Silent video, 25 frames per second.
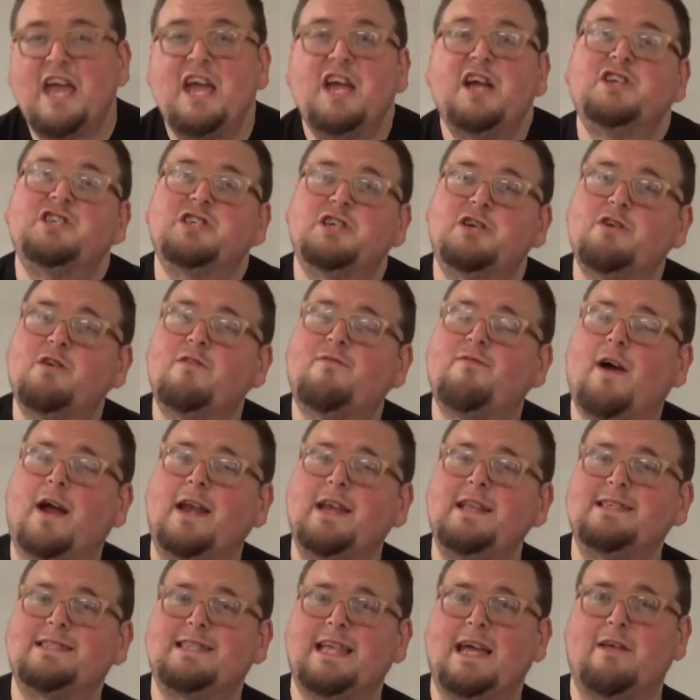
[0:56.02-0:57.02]
Share your
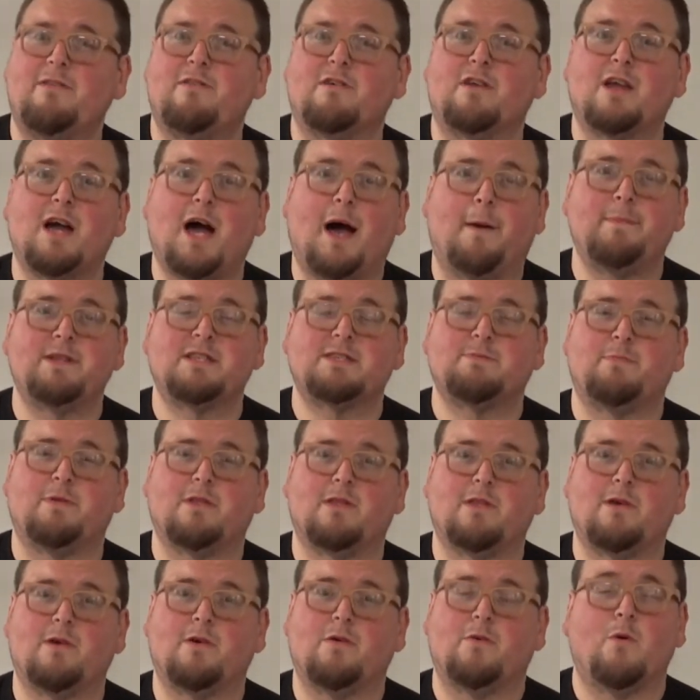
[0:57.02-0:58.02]
findings down in the comments
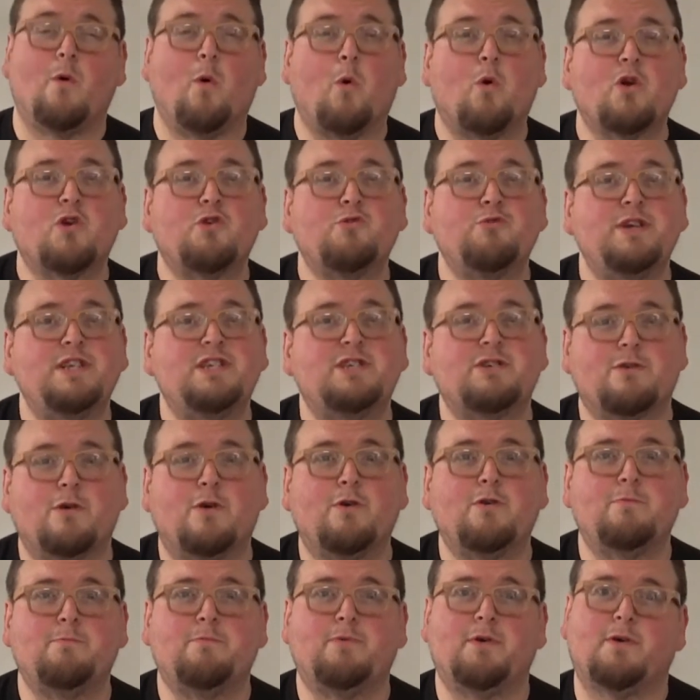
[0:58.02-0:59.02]
below, or create your
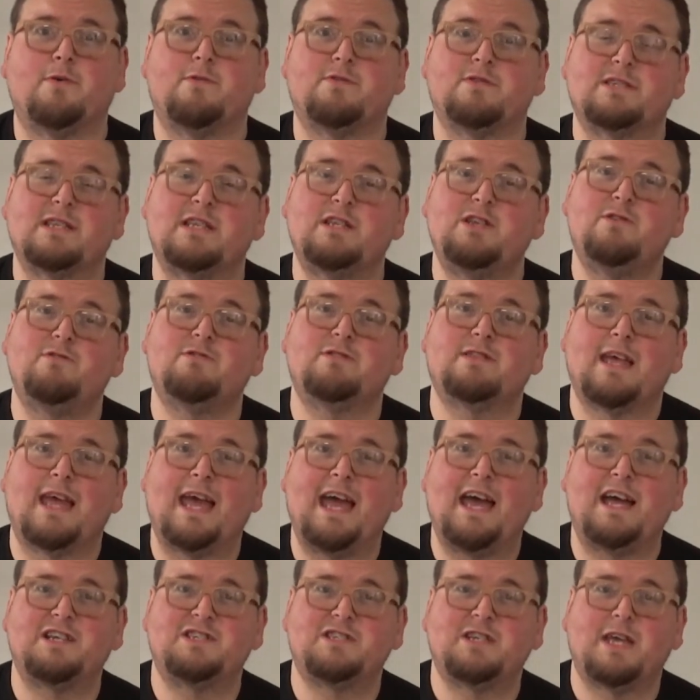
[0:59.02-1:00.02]
own post and use the
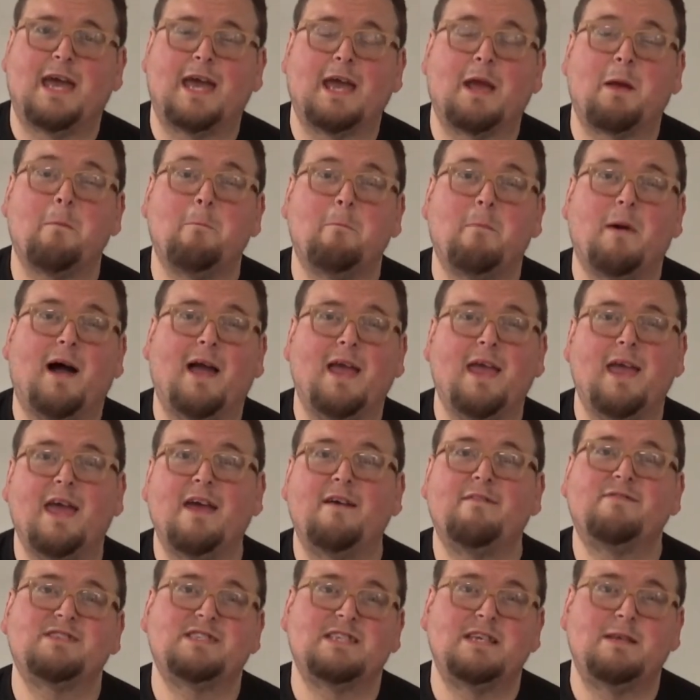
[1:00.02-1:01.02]
hashtag
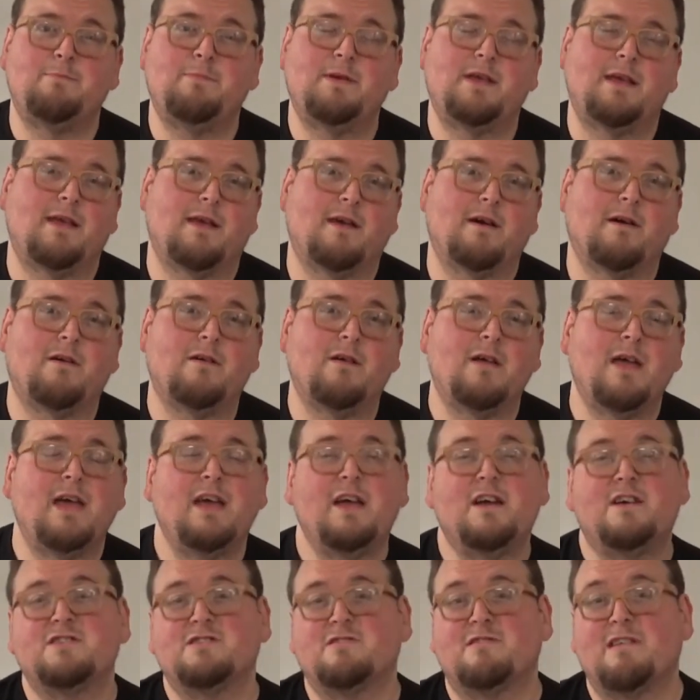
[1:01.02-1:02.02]
MyFCPL
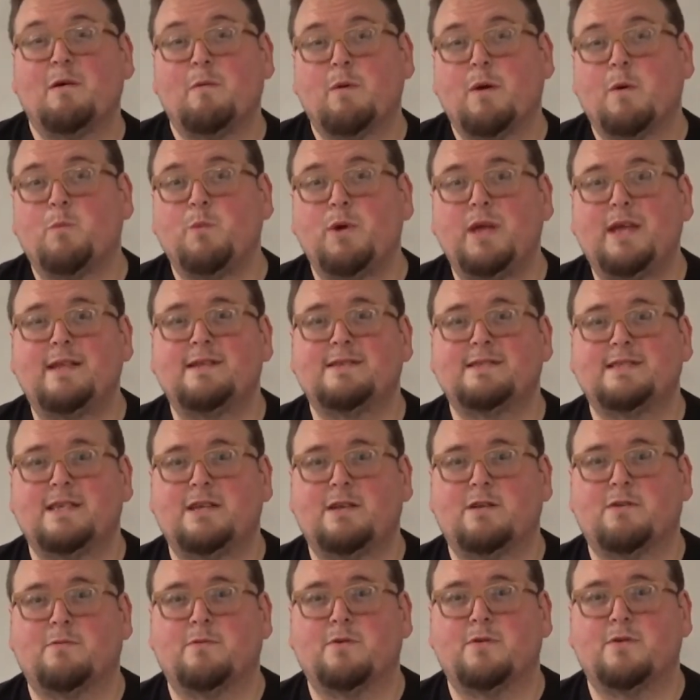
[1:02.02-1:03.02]
so that way we can see
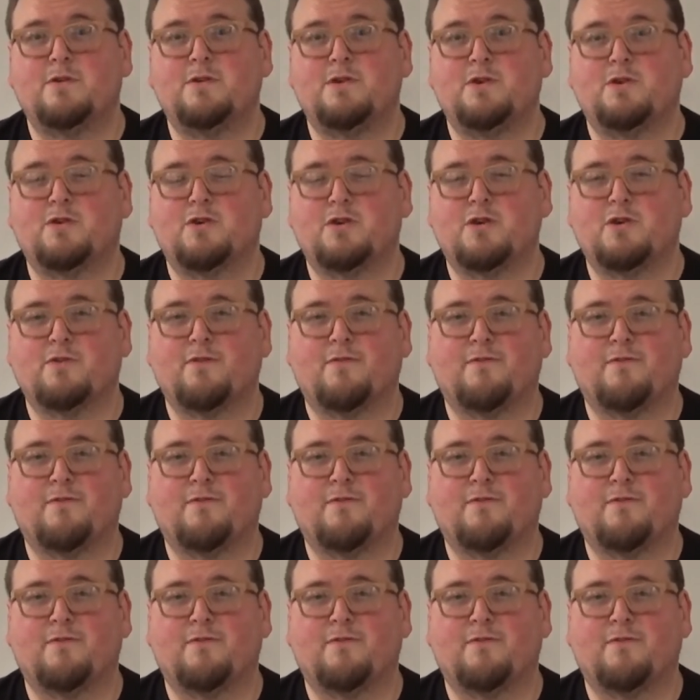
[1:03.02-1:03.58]
your